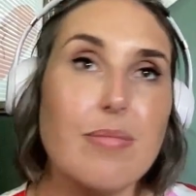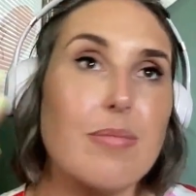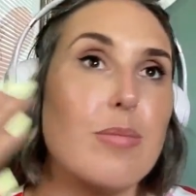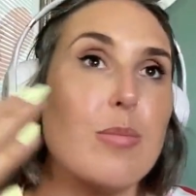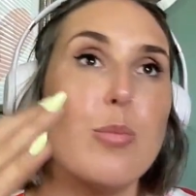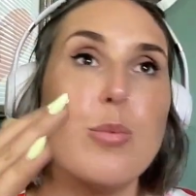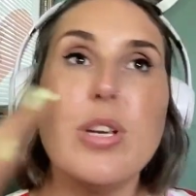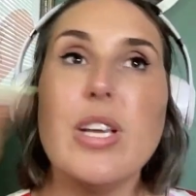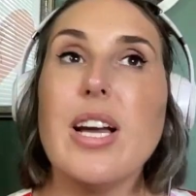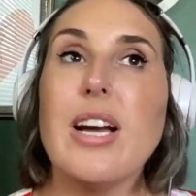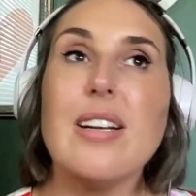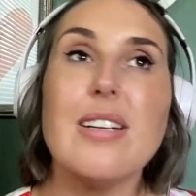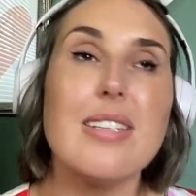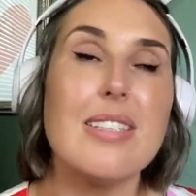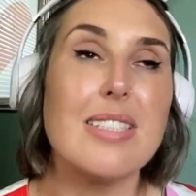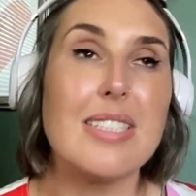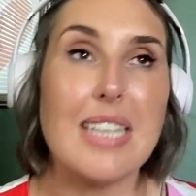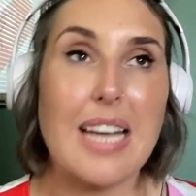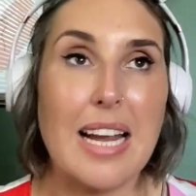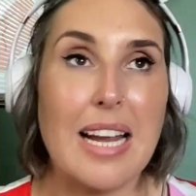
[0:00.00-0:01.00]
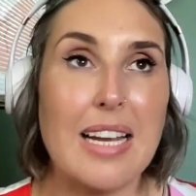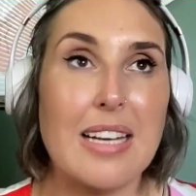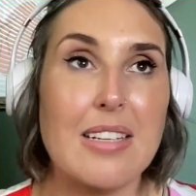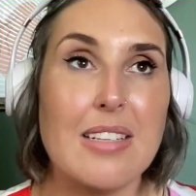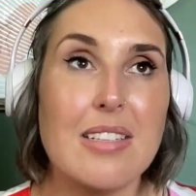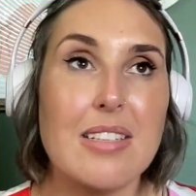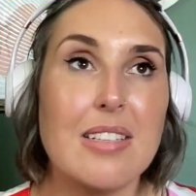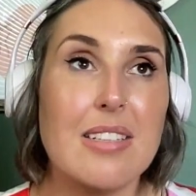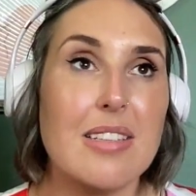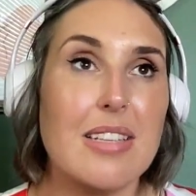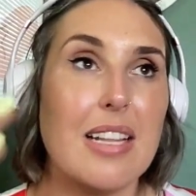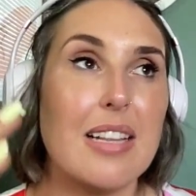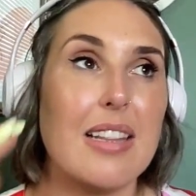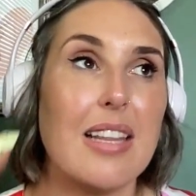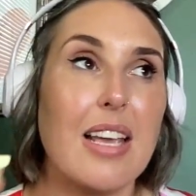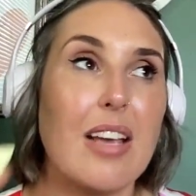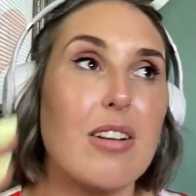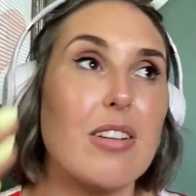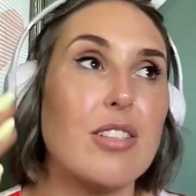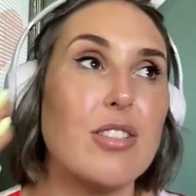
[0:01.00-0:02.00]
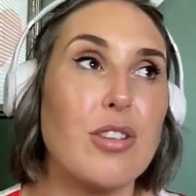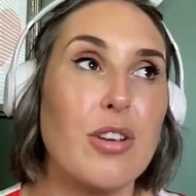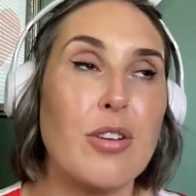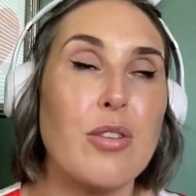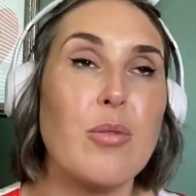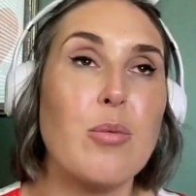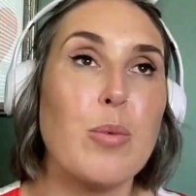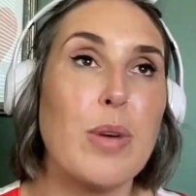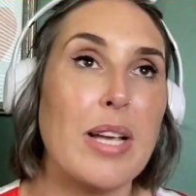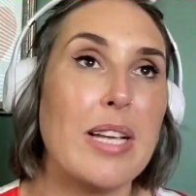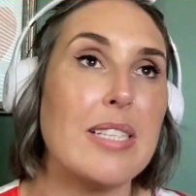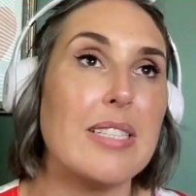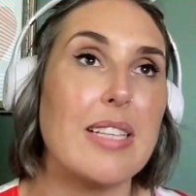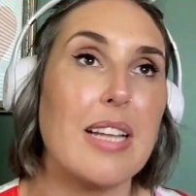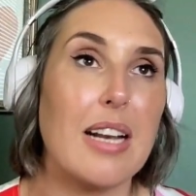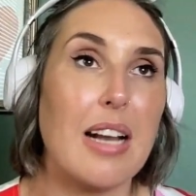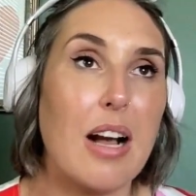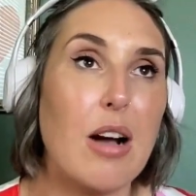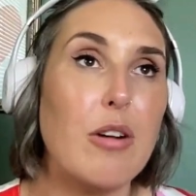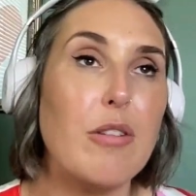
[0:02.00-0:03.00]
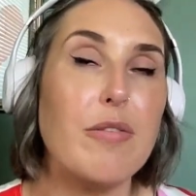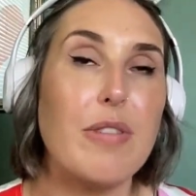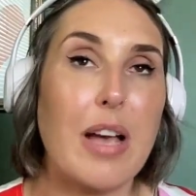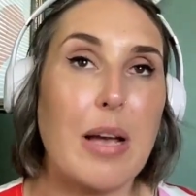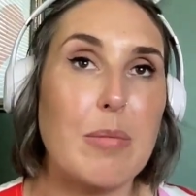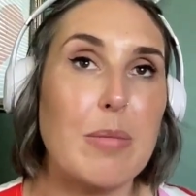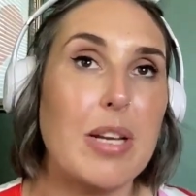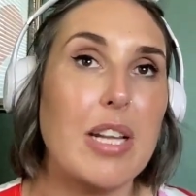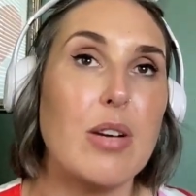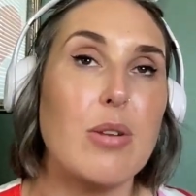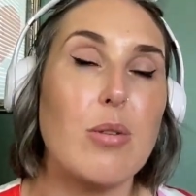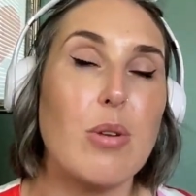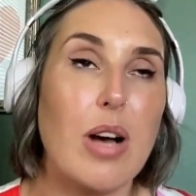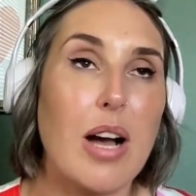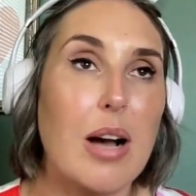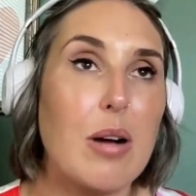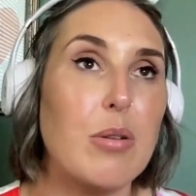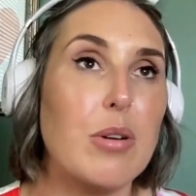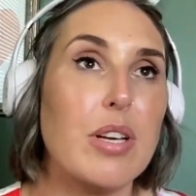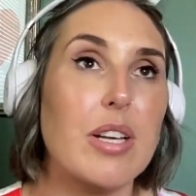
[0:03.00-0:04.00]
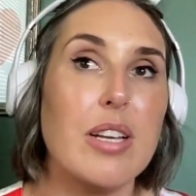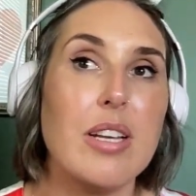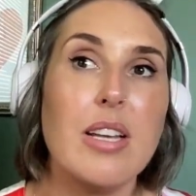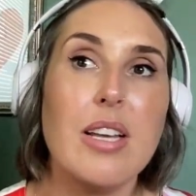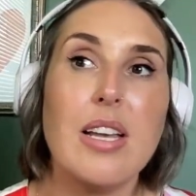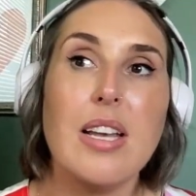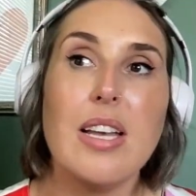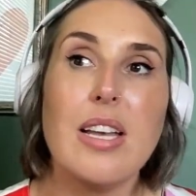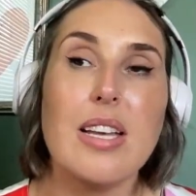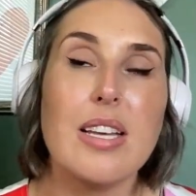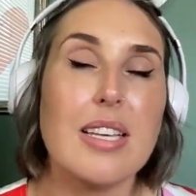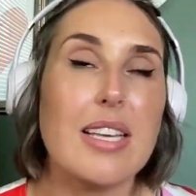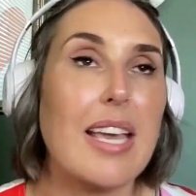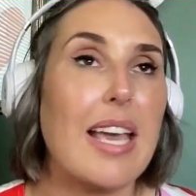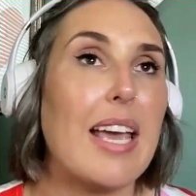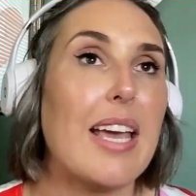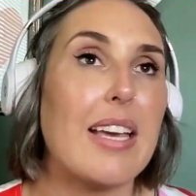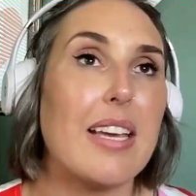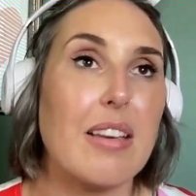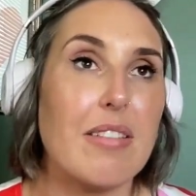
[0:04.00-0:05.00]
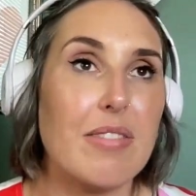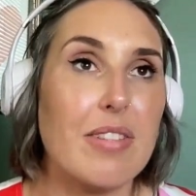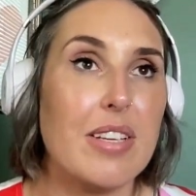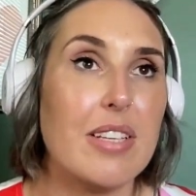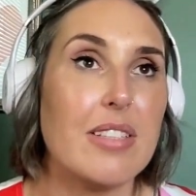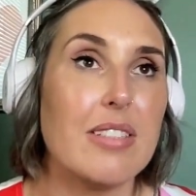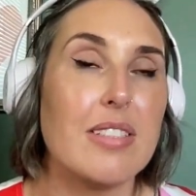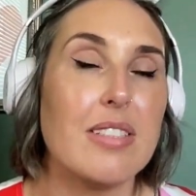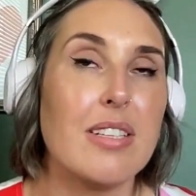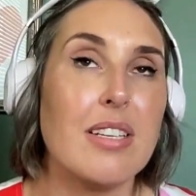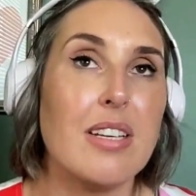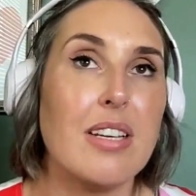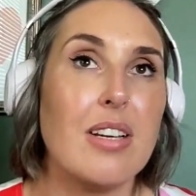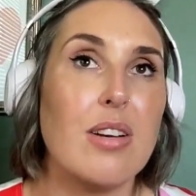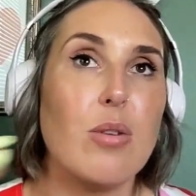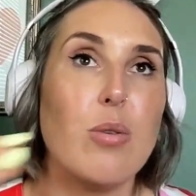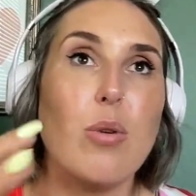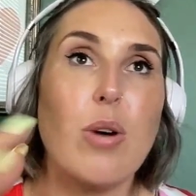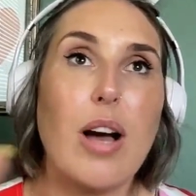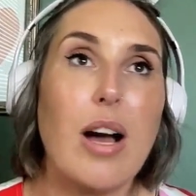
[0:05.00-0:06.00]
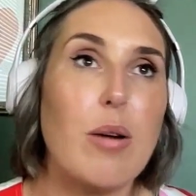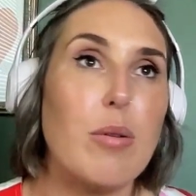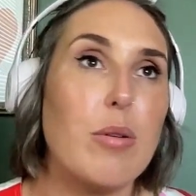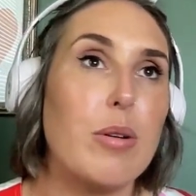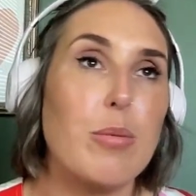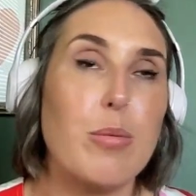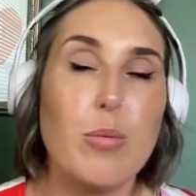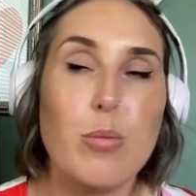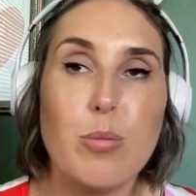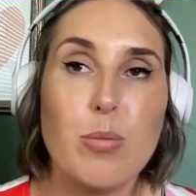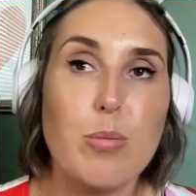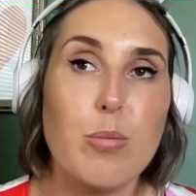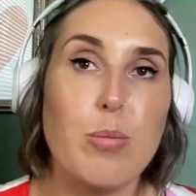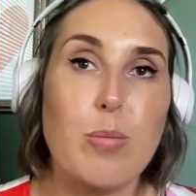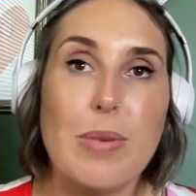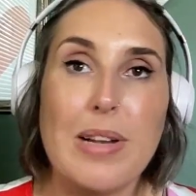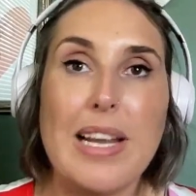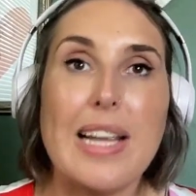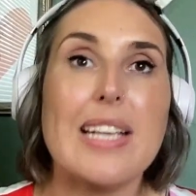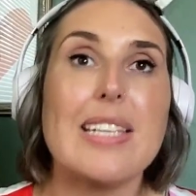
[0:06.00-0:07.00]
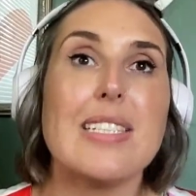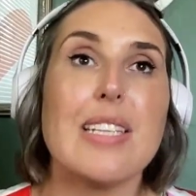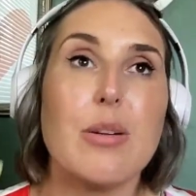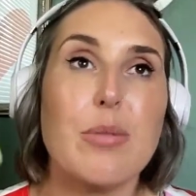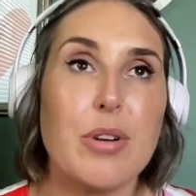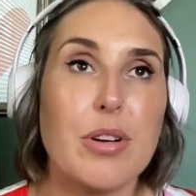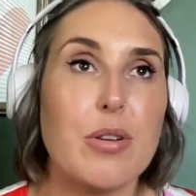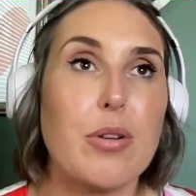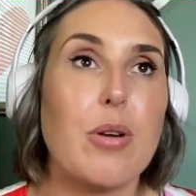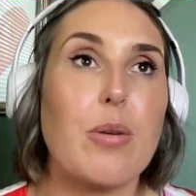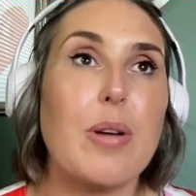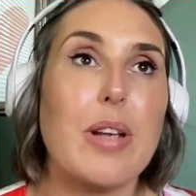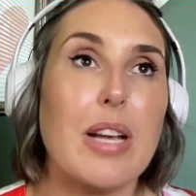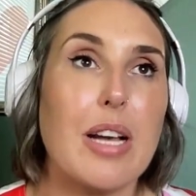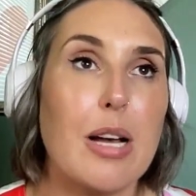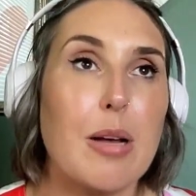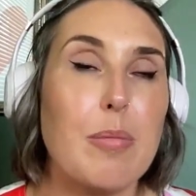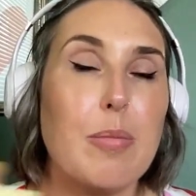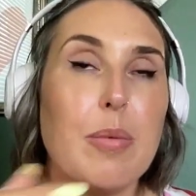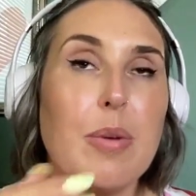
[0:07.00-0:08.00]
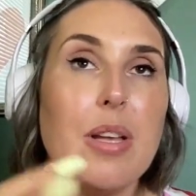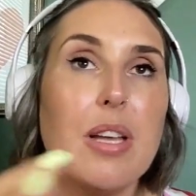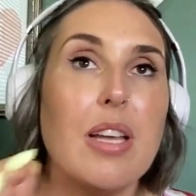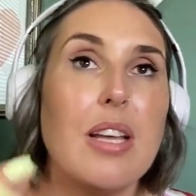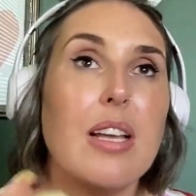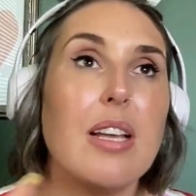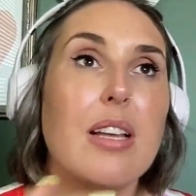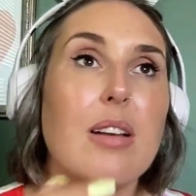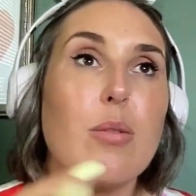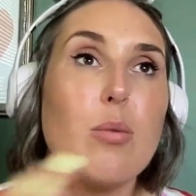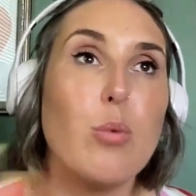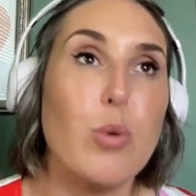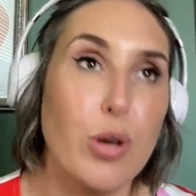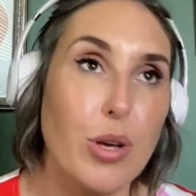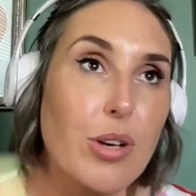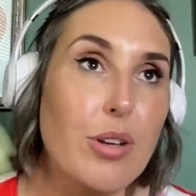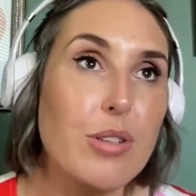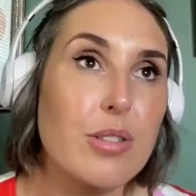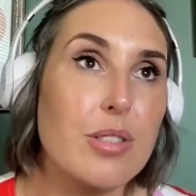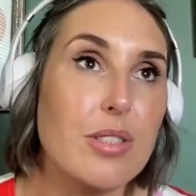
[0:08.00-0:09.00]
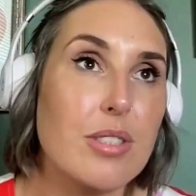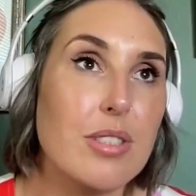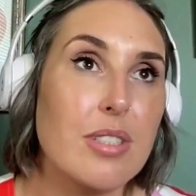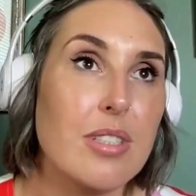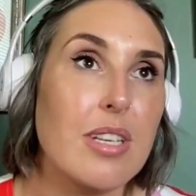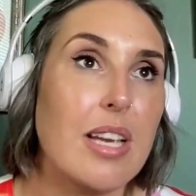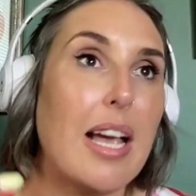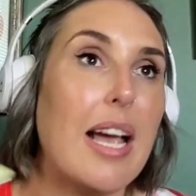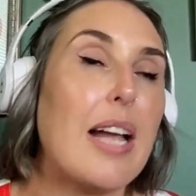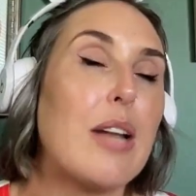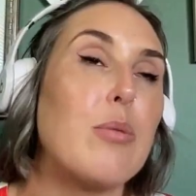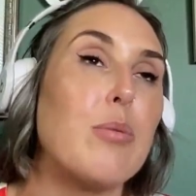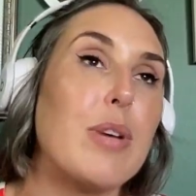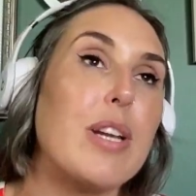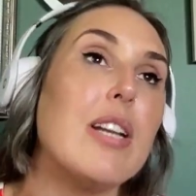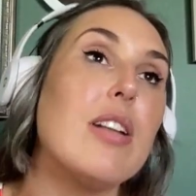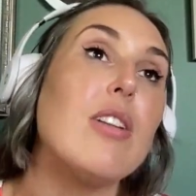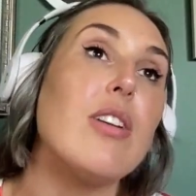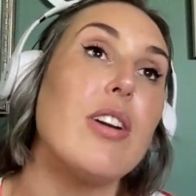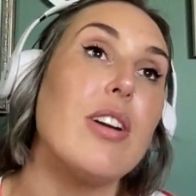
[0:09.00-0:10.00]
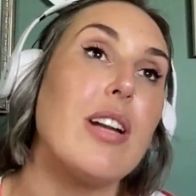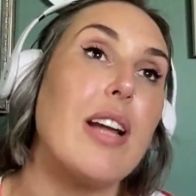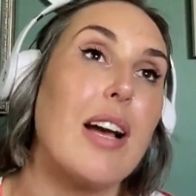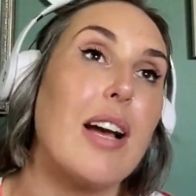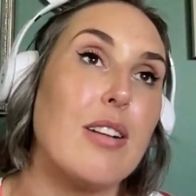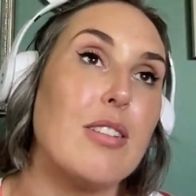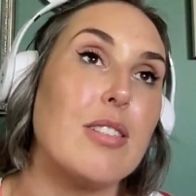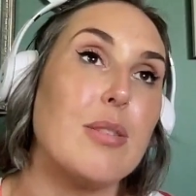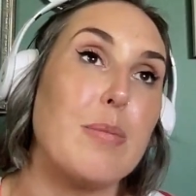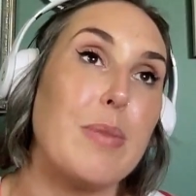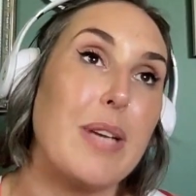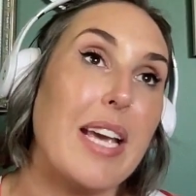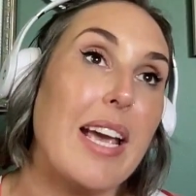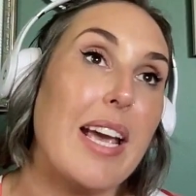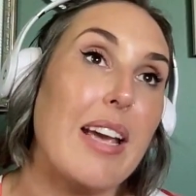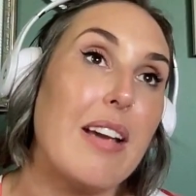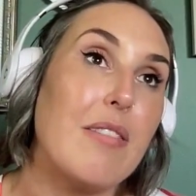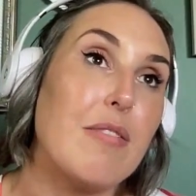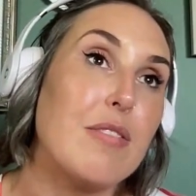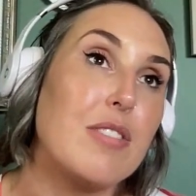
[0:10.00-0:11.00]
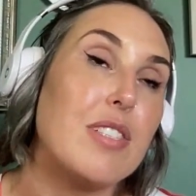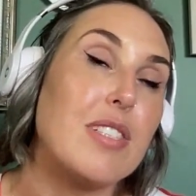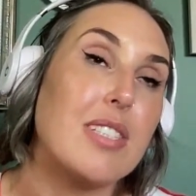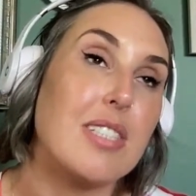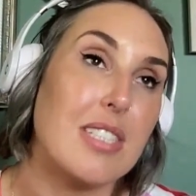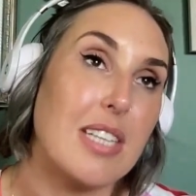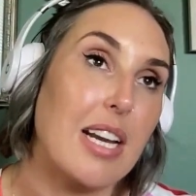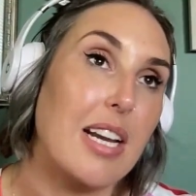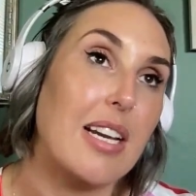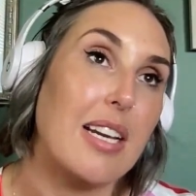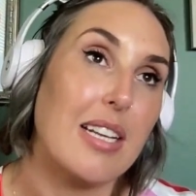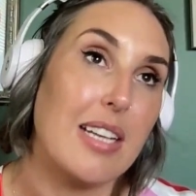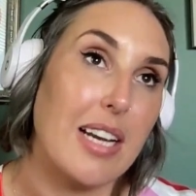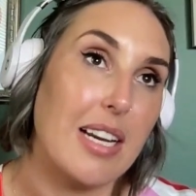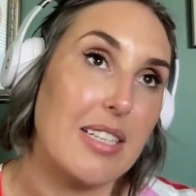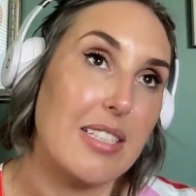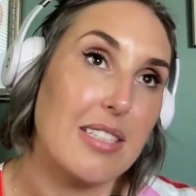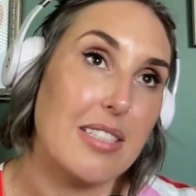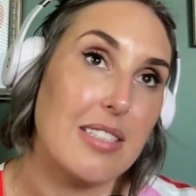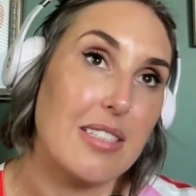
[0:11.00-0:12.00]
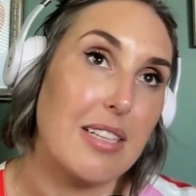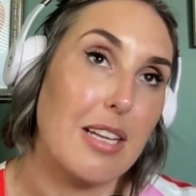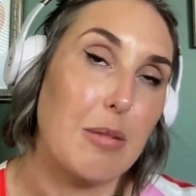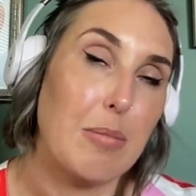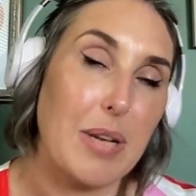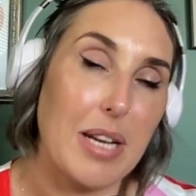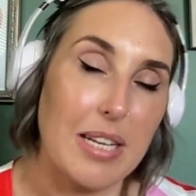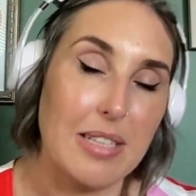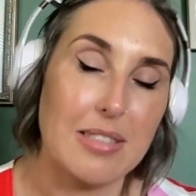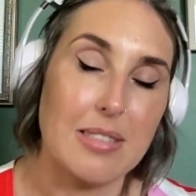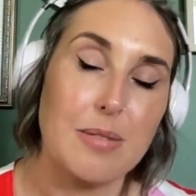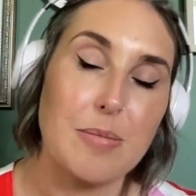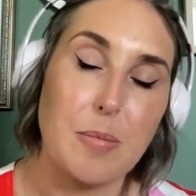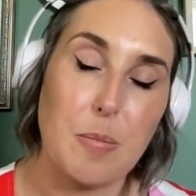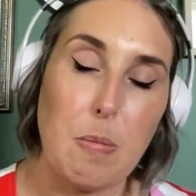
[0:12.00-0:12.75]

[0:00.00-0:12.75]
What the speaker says: we understand that there are certain ways that our family or our caregivers or our place that we're growing up works, and we learn how to behave to stay connected to that place.